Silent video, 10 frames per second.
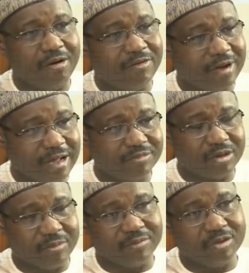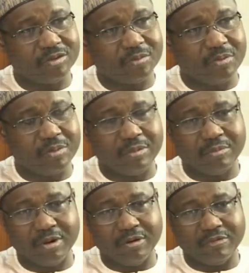overcome some of those
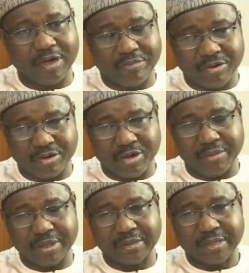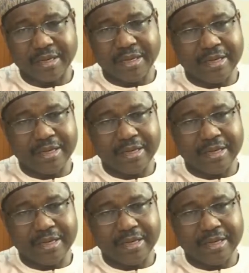problems of procurement